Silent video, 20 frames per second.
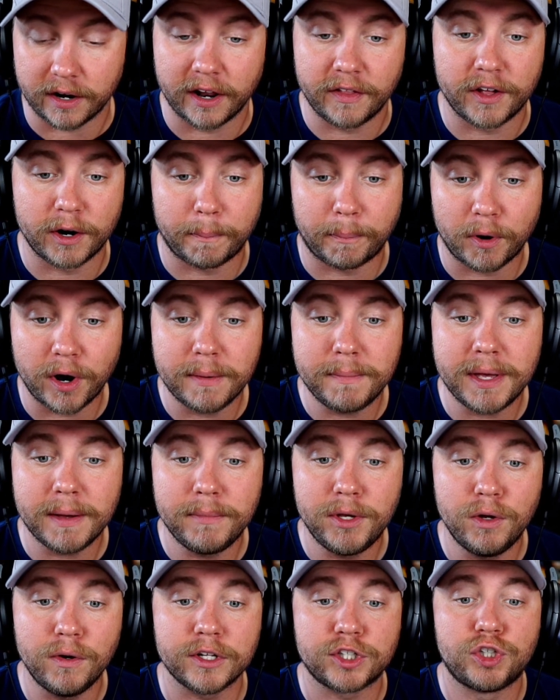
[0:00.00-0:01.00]
Now they're
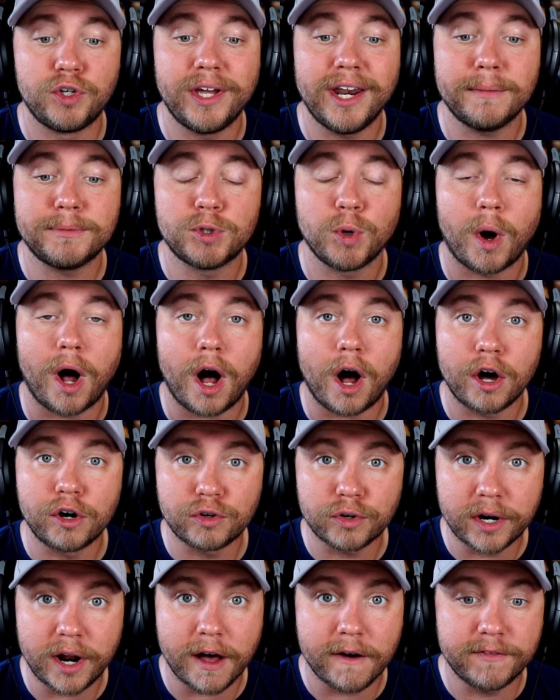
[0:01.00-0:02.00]
premium units. You can get up to
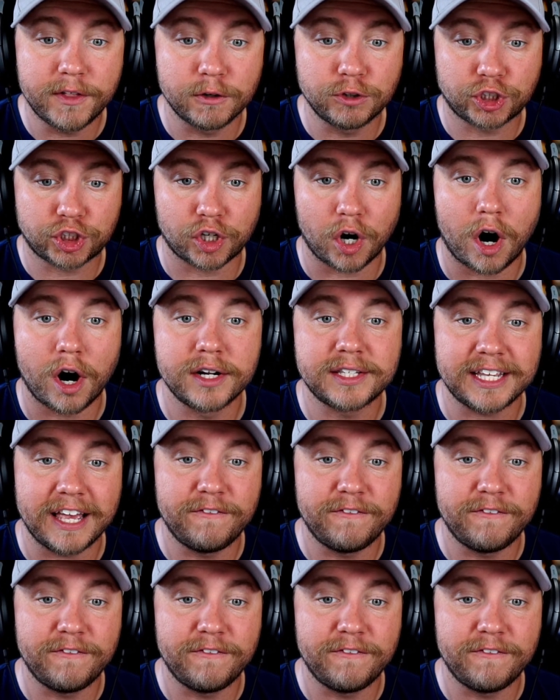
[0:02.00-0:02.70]
100 of those shards